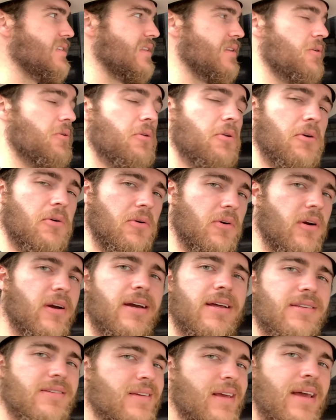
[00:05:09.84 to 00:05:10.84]
and the little
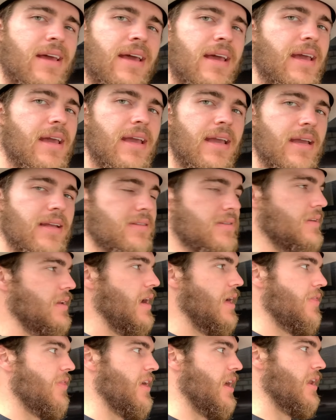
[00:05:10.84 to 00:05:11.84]
grids, it's
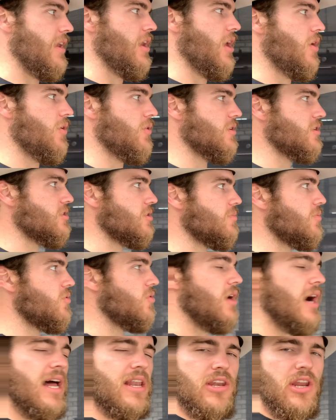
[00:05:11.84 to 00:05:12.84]
not that
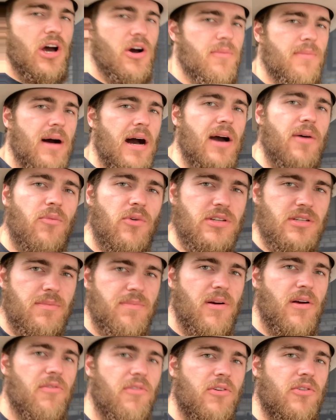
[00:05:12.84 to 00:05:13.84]
noticeable. I know mine wasn't
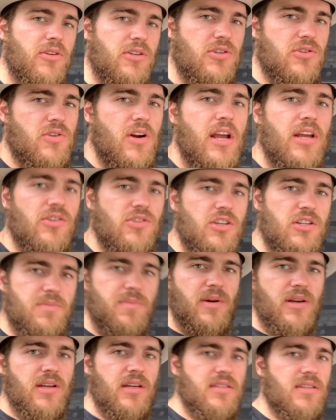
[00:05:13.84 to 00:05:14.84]
perfectly straight just
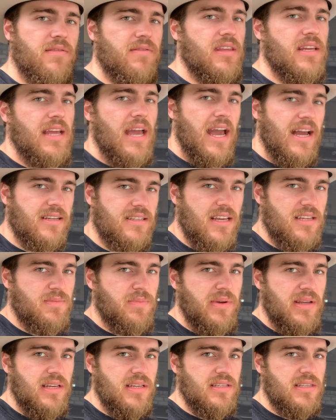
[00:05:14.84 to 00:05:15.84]
because of the excess
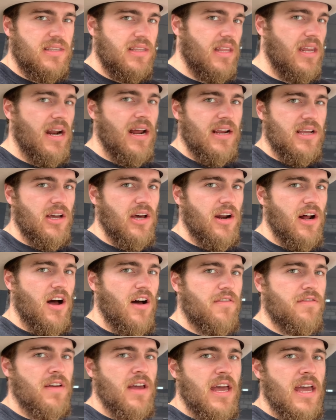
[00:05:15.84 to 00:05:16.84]
piece that I cut
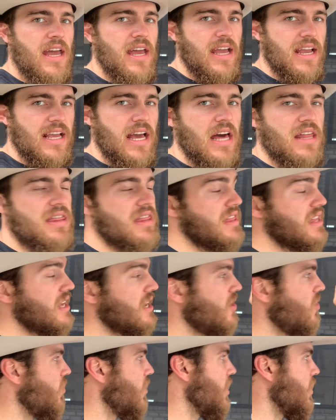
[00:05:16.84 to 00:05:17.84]
off. It got
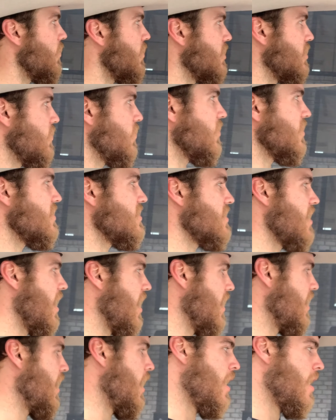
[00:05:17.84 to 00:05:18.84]
thinner when it went to one
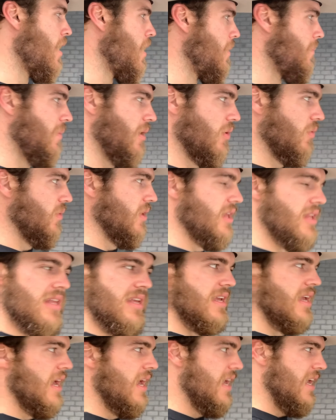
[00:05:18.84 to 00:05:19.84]
side, but
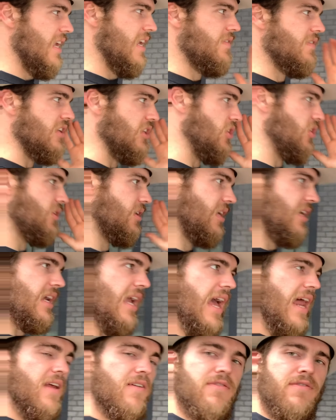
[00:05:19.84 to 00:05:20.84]
really, even
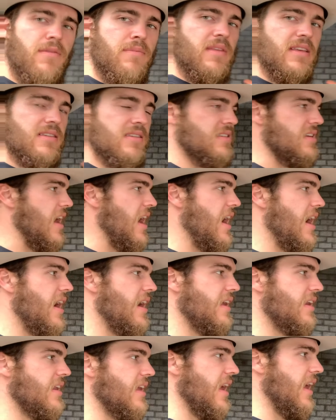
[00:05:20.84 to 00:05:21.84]
looking at it from the
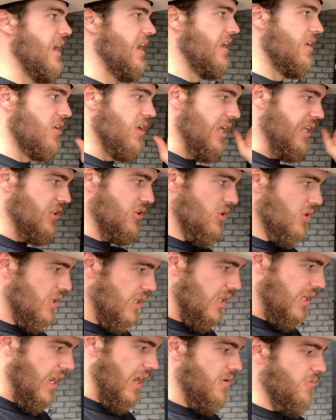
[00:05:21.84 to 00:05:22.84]
side and
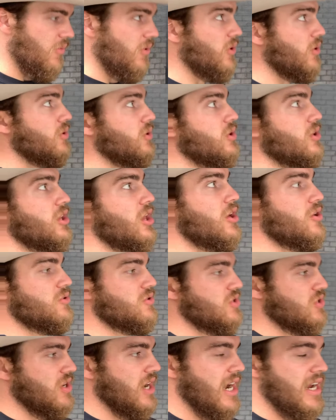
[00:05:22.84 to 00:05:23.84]
looking at real
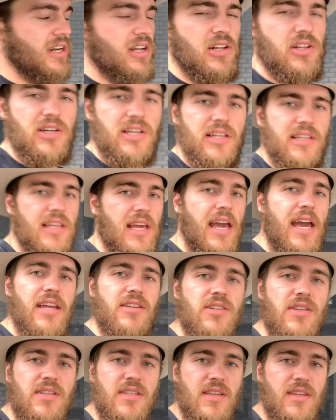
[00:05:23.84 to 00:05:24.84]
close, trying to look at the
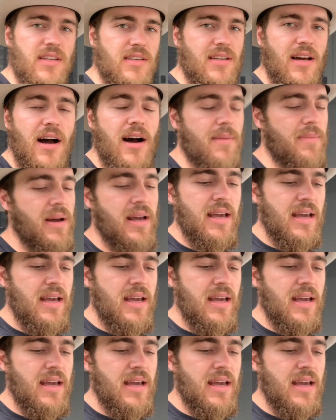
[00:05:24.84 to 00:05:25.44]
edges and the top,